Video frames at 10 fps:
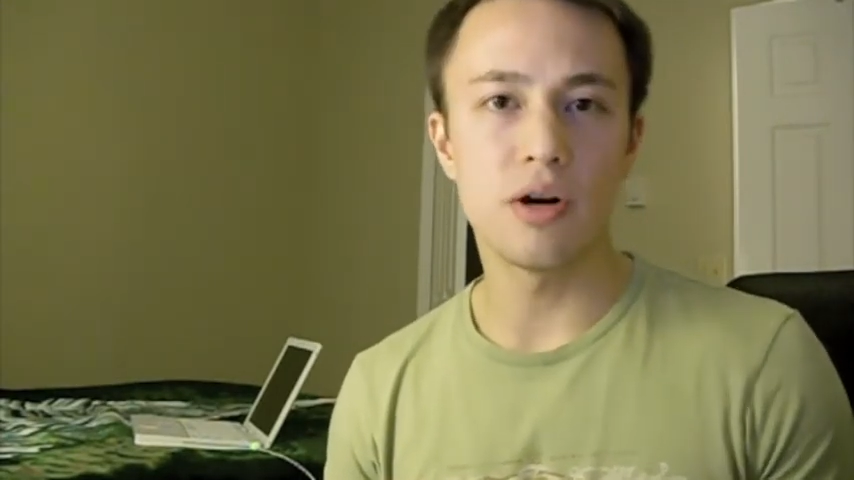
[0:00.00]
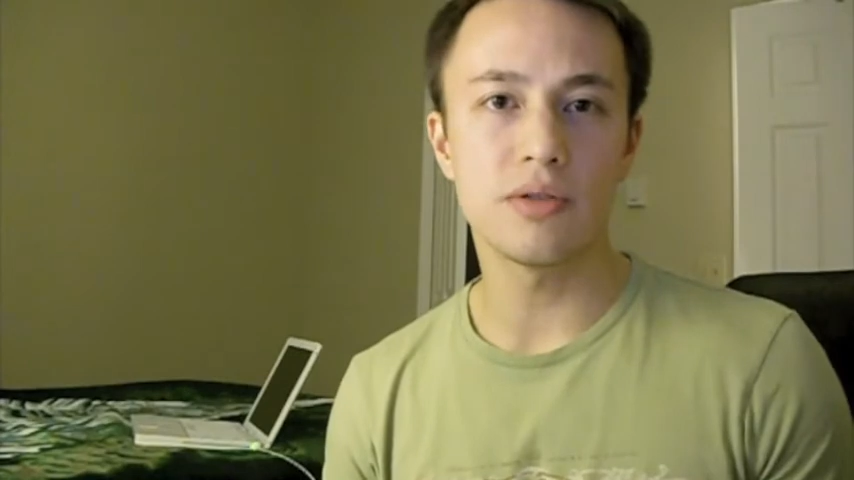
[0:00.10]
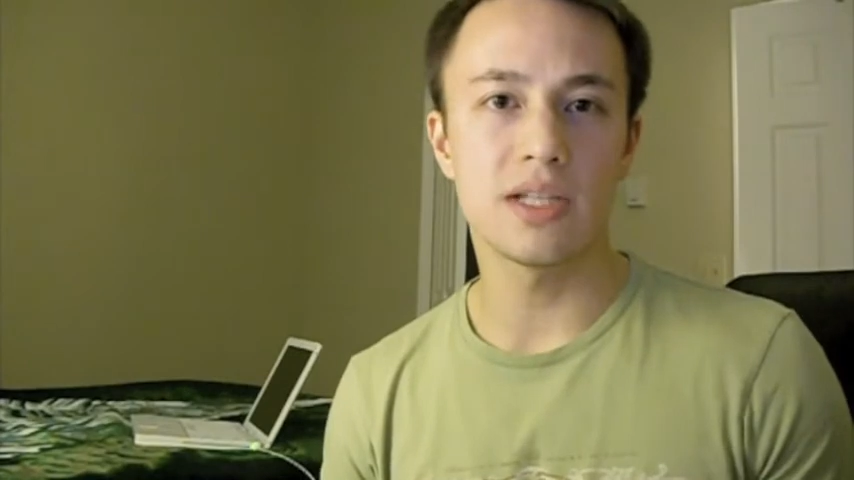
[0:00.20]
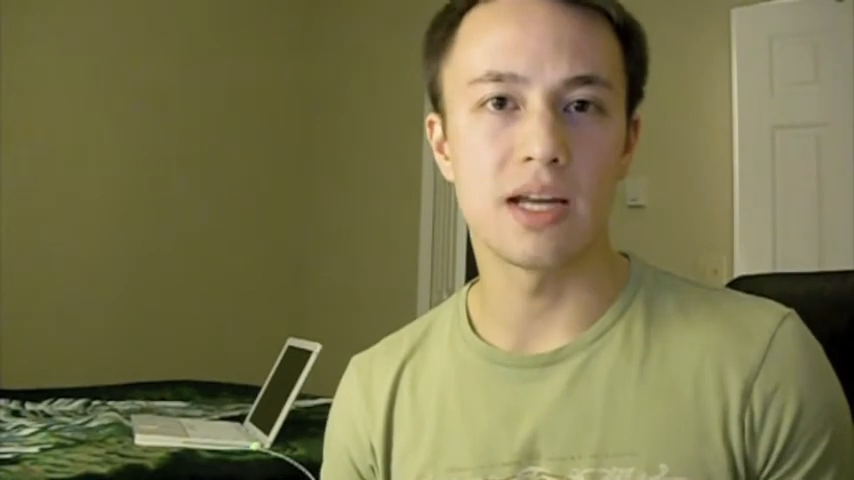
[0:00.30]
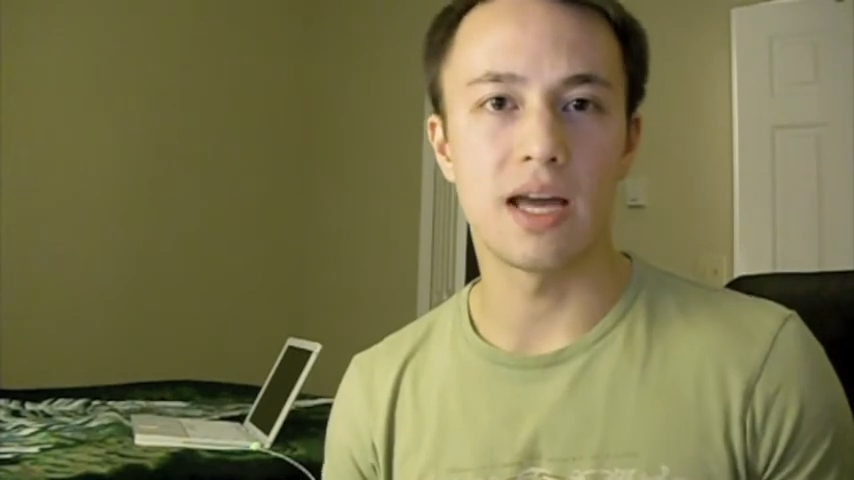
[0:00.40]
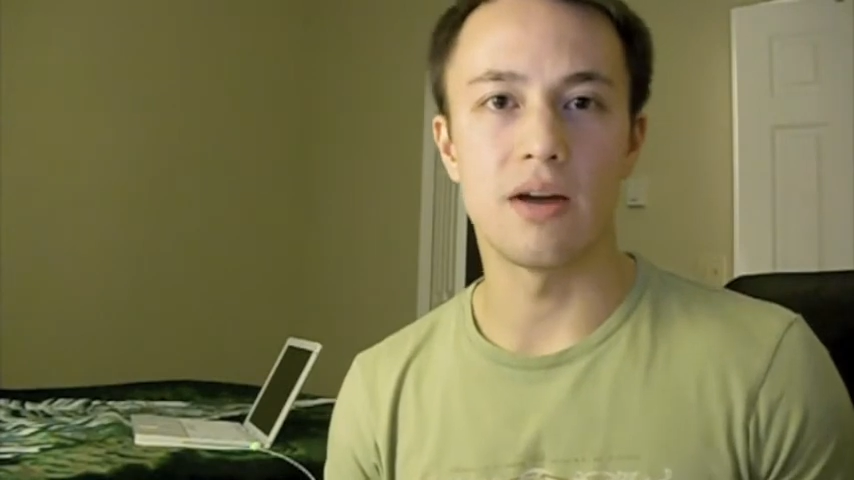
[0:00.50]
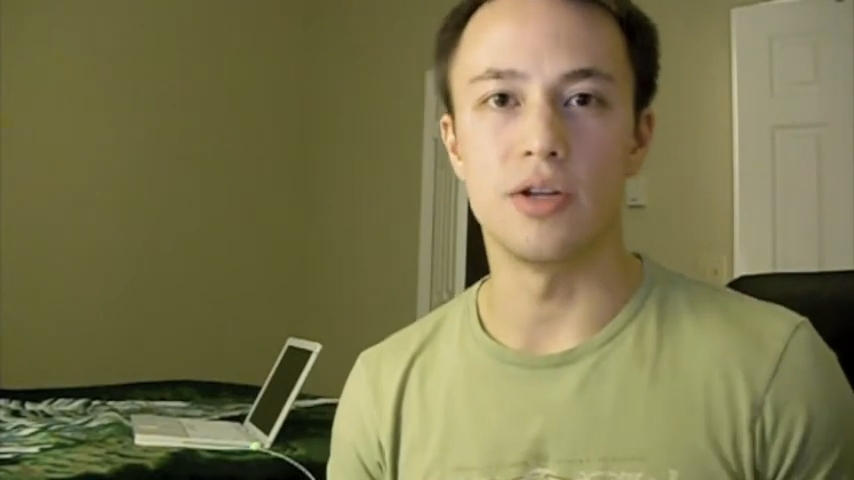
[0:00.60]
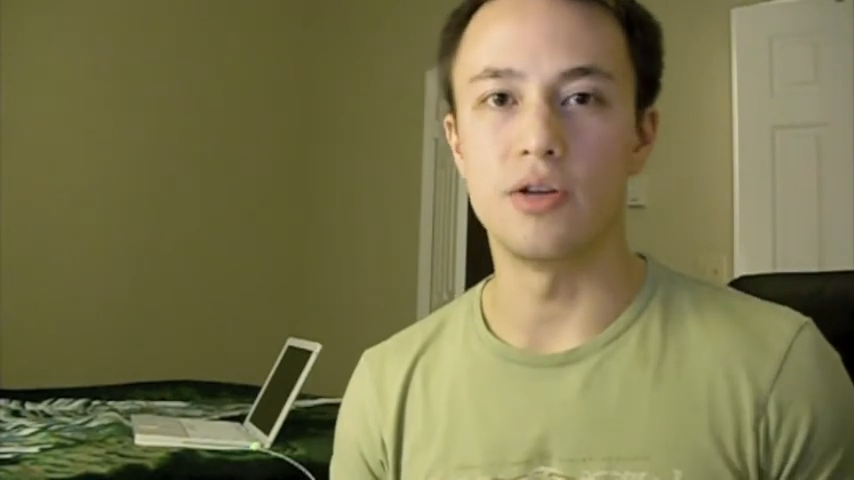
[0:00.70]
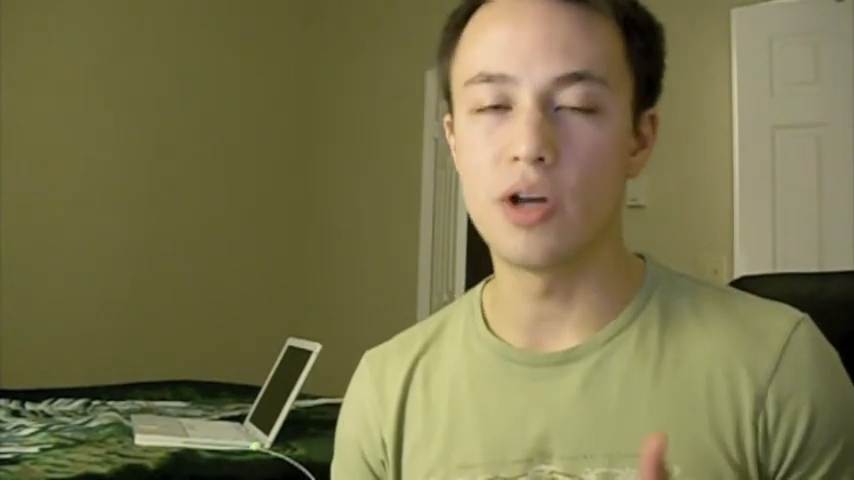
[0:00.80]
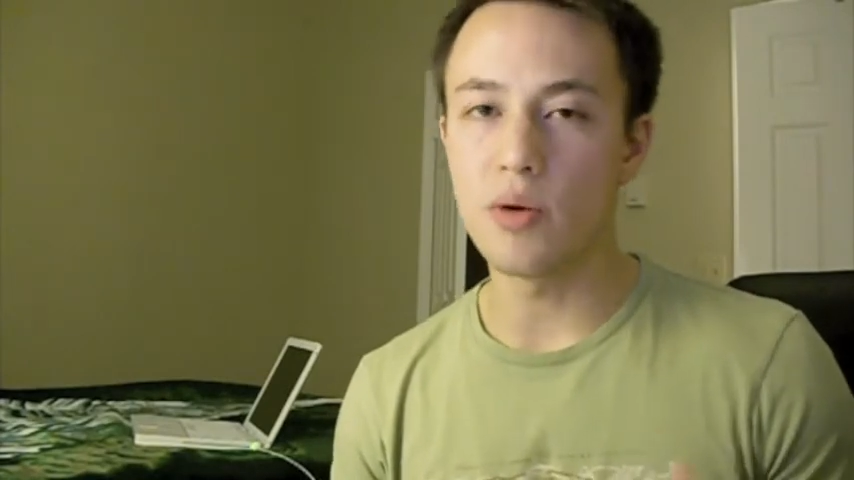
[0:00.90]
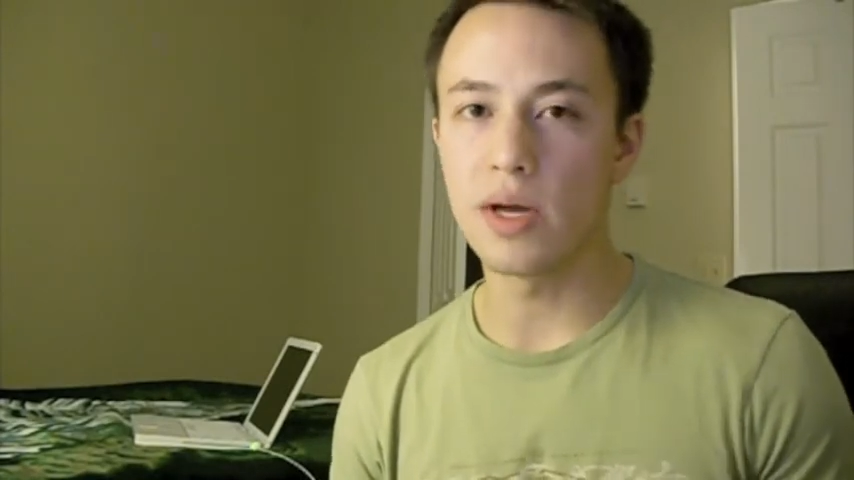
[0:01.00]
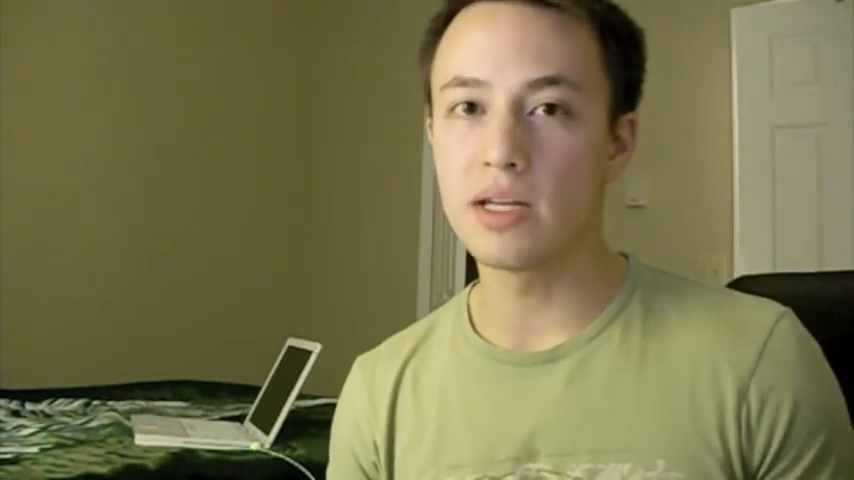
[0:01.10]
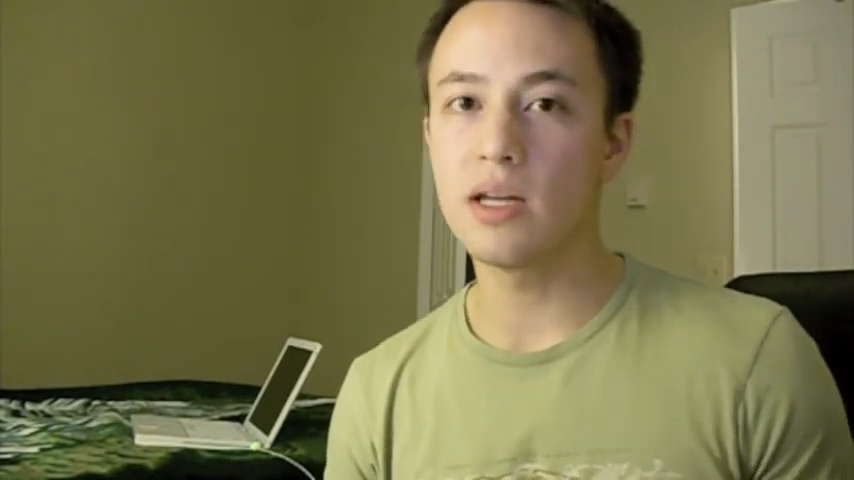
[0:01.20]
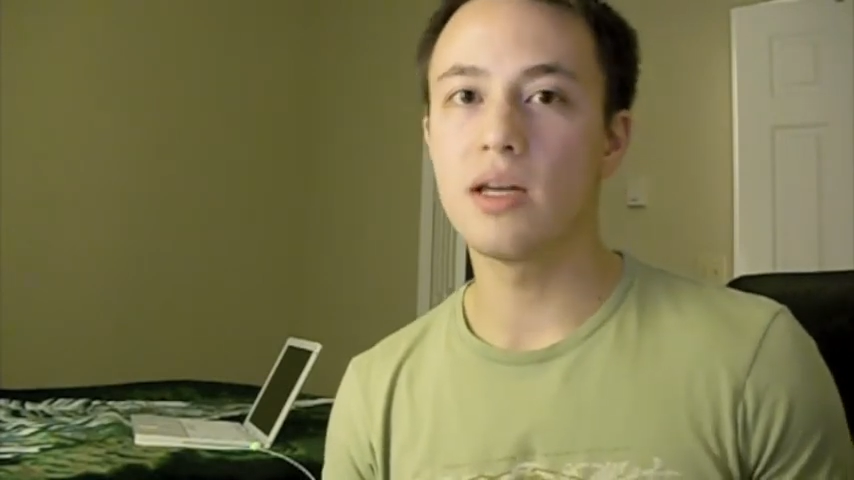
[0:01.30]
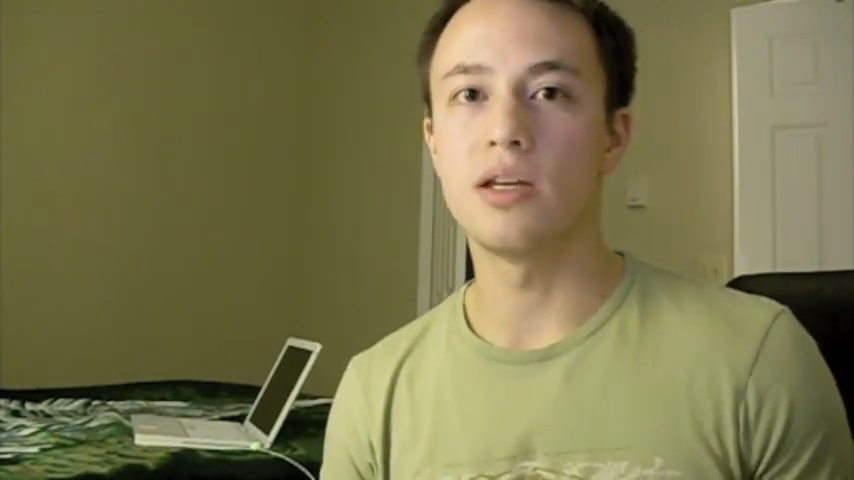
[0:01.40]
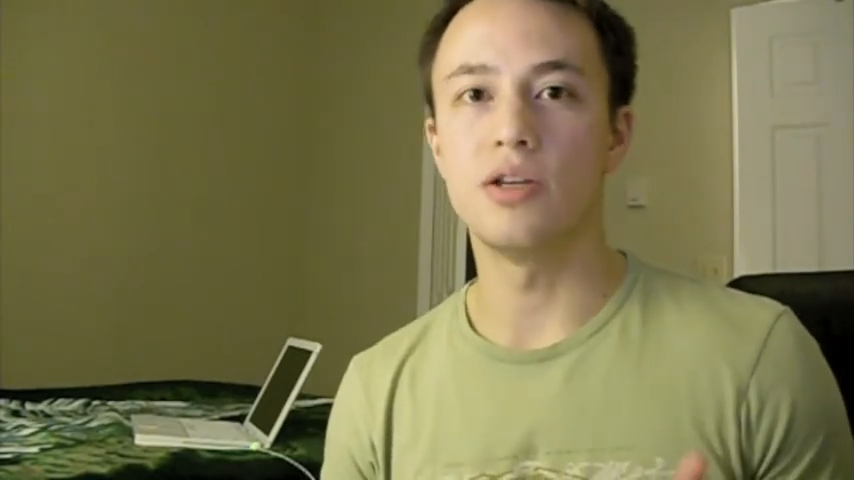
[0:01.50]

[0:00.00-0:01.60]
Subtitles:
hosting account, you go in,